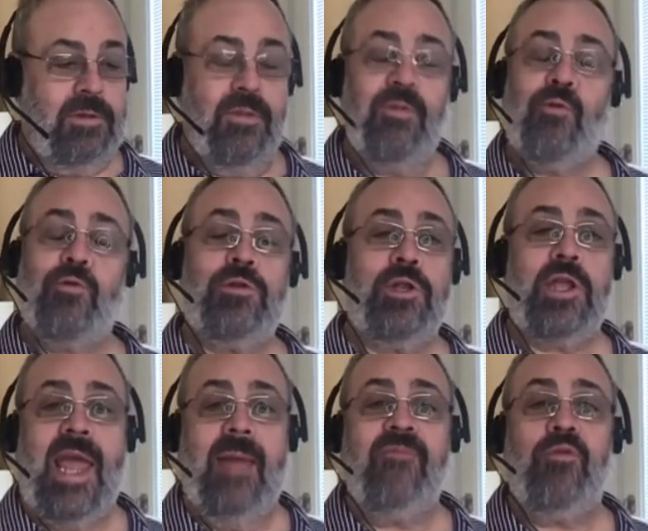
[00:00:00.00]
the thought that
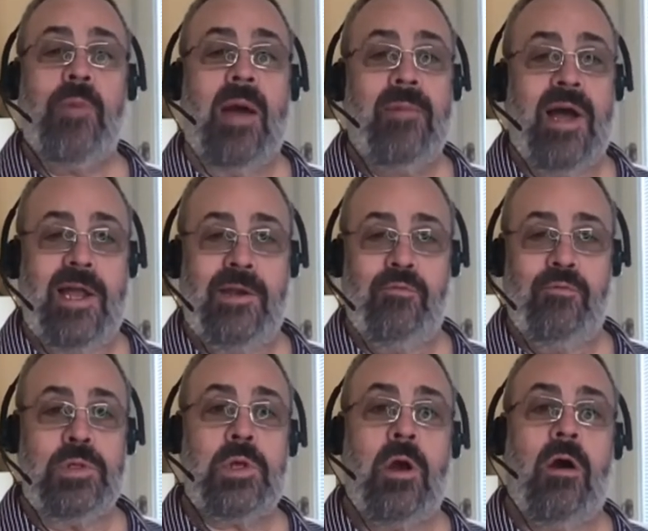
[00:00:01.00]
came to my mind
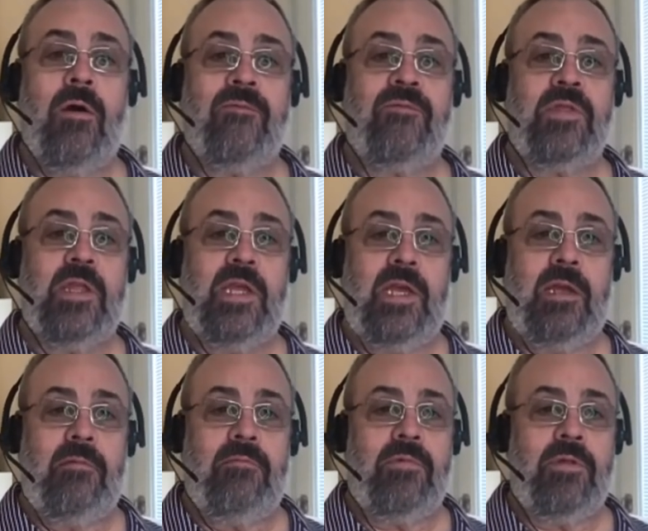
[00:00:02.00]
was of
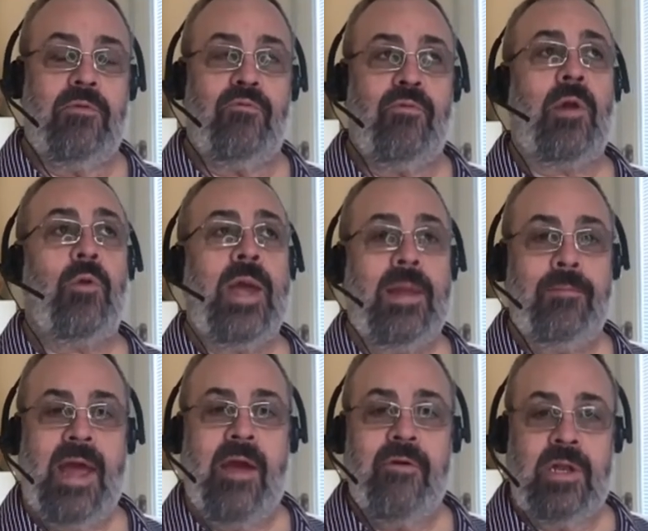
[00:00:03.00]
the railway
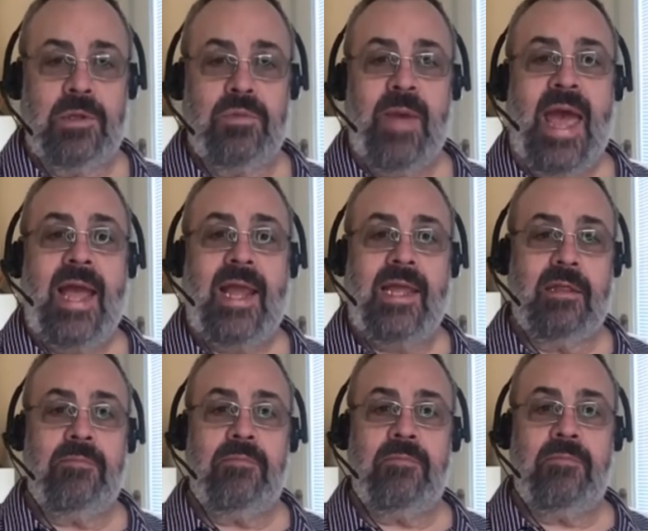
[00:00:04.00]
barons back in
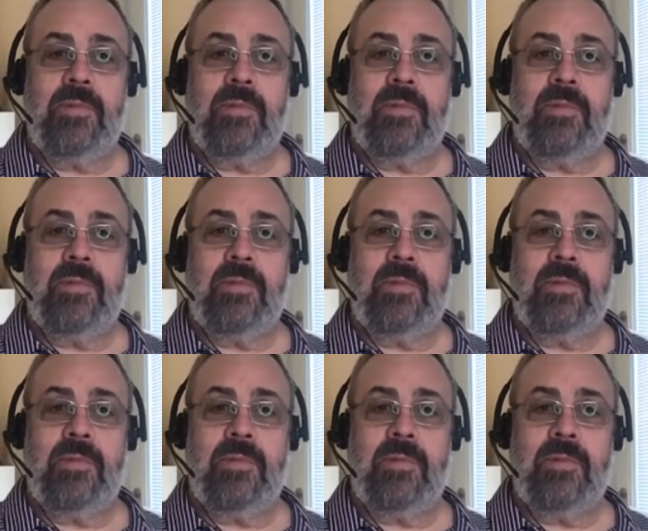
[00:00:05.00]
the